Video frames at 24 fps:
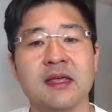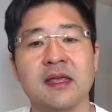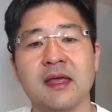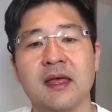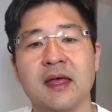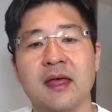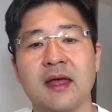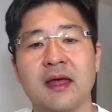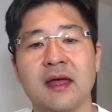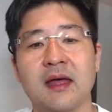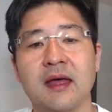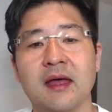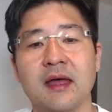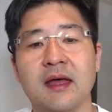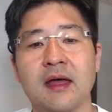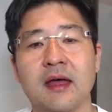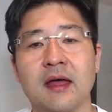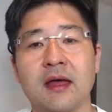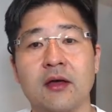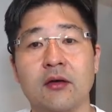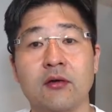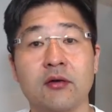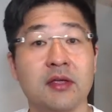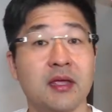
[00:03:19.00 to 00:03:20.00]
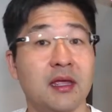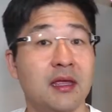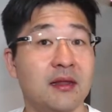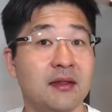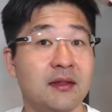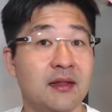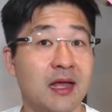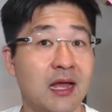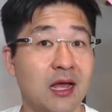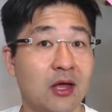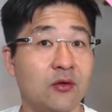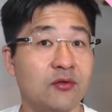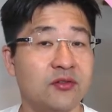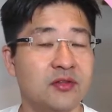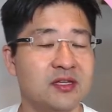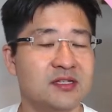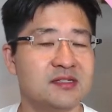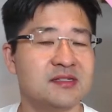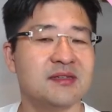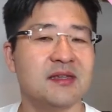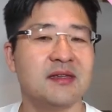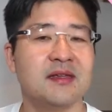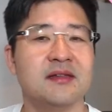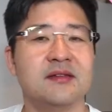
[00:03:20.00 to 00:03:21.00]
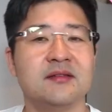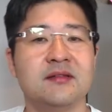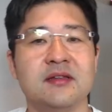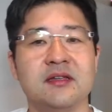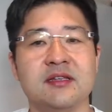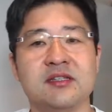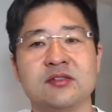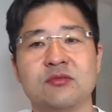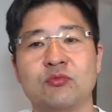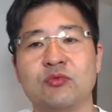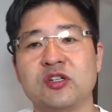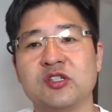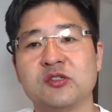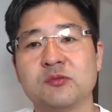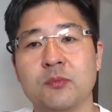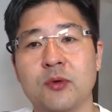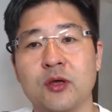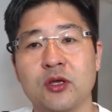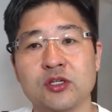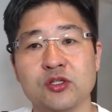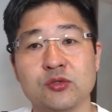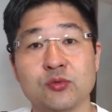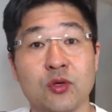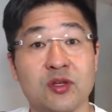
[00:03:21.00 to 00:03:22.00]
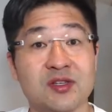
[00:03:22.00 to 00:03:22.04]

okay, now this response was